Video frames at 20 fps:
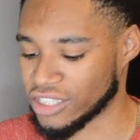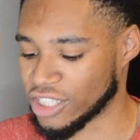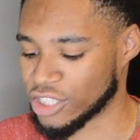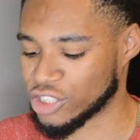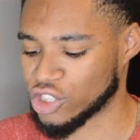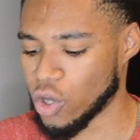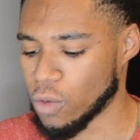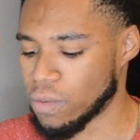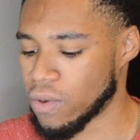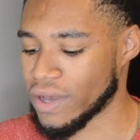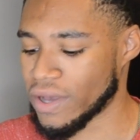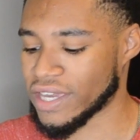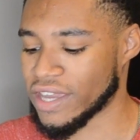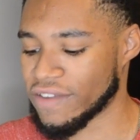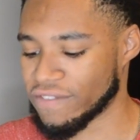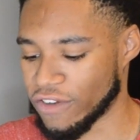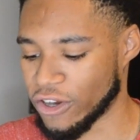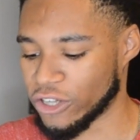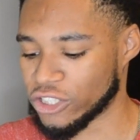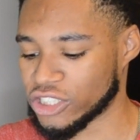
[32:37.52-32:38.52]
2-point
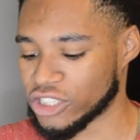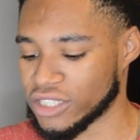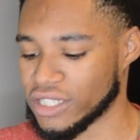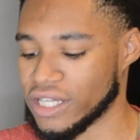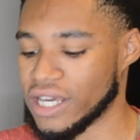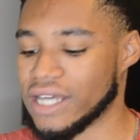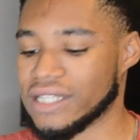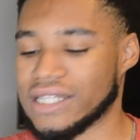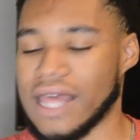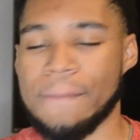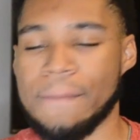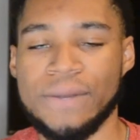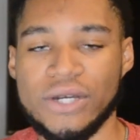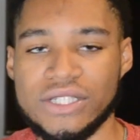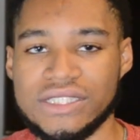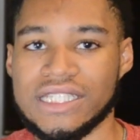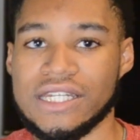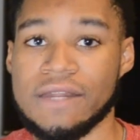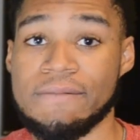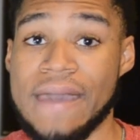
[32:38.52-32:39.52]
conversion that
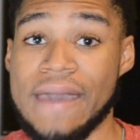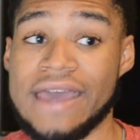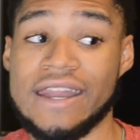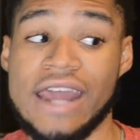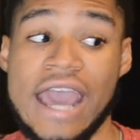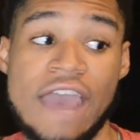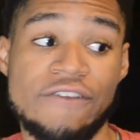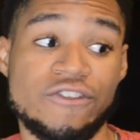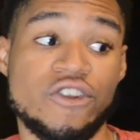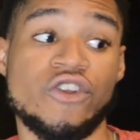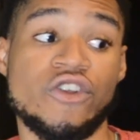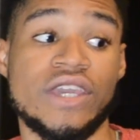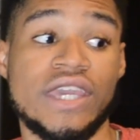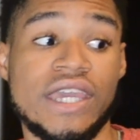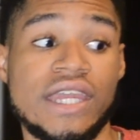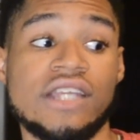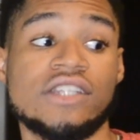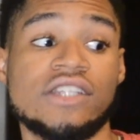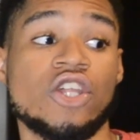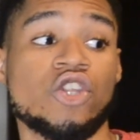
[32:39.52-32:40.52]
puts it to bed after
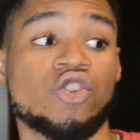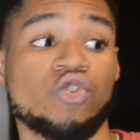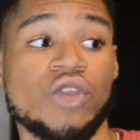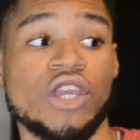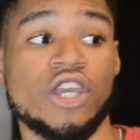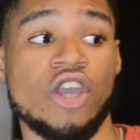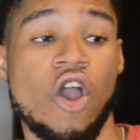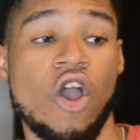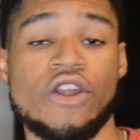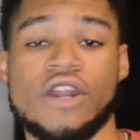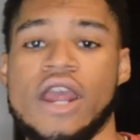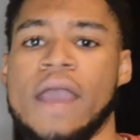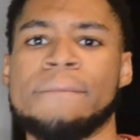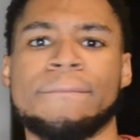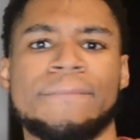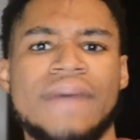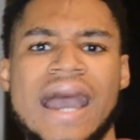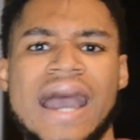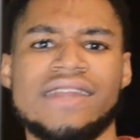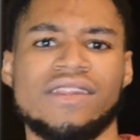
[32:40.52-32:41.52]
getting the 3-yard. And
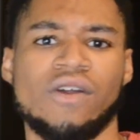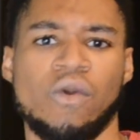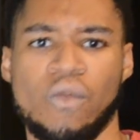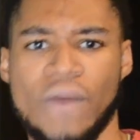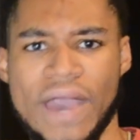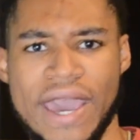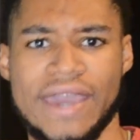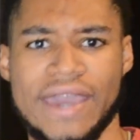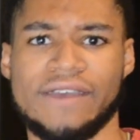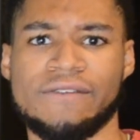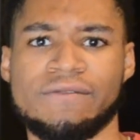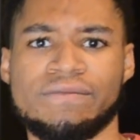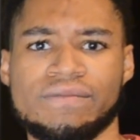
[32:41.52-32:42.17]
by the way,